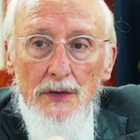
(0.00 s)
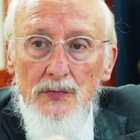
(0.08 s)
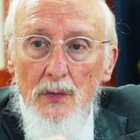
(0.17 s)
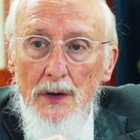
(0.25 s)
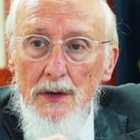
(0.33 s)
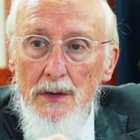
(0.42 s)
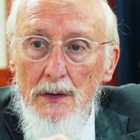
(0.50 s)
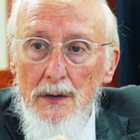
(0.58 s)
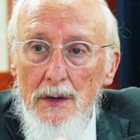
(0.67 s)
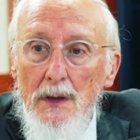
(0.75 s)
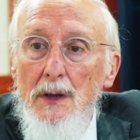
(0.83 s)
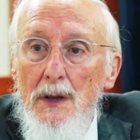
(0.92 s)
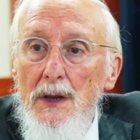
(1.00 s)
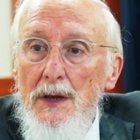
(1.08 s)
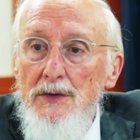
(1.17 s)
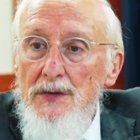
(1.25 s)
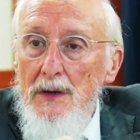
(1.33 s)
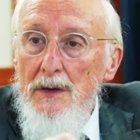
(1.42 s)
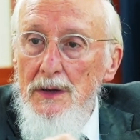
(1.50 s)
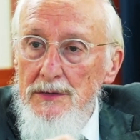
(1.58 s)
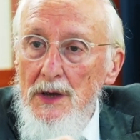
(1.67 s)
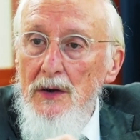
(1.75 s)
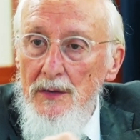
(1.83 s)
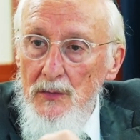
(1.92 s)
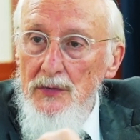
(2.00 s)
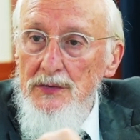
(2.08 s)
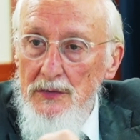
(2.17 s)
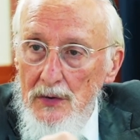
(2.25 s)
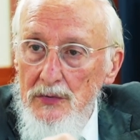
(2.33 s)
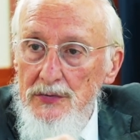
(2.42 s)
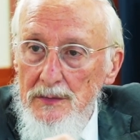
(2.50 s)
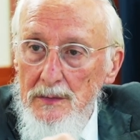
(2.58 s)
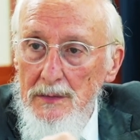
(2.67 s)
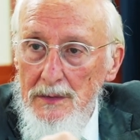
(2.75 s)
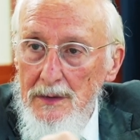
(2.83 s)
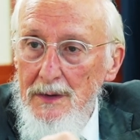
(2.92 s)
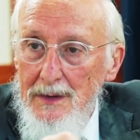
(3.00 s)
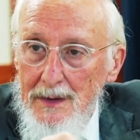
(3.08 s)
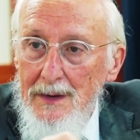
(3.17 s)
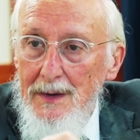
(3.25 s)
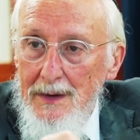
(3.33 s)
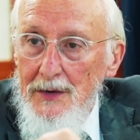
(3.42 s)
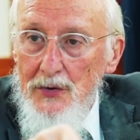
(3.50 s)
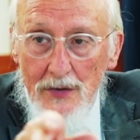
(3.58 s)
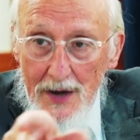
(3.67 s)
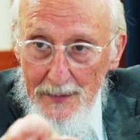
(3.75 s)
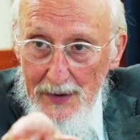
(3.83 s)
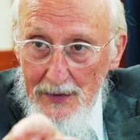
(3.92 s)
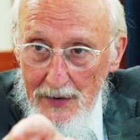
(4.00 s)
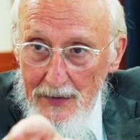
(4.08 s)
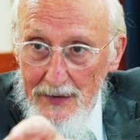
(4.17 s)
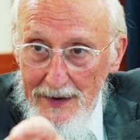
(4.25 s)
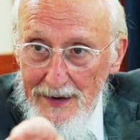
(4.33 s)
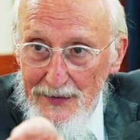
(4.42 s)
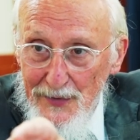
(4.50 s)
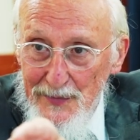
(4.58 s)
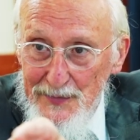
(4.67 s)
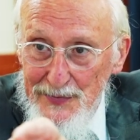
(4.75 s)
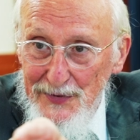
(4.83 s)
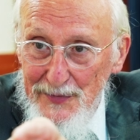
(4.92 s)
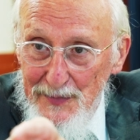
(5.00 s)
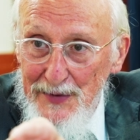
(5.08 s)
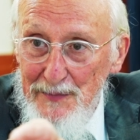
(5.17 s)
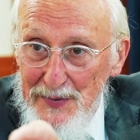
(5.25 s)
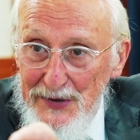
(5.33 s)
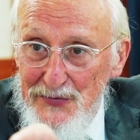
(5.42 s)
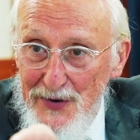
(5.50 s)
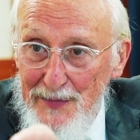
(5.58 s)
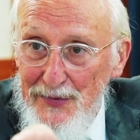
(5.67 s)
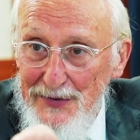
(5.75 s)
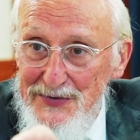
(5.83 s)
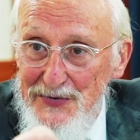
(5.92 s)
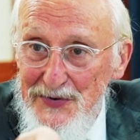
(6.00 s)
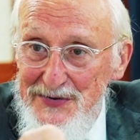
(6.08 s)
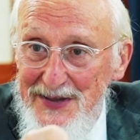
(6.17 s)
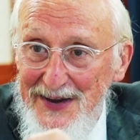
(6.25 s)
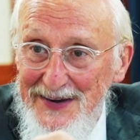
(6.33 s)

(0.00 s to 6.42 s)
It's what? It's Achrei Mot-Kedoshim. You're not a Balkori, I hope. So you'd be in big trouble. It's Thursday.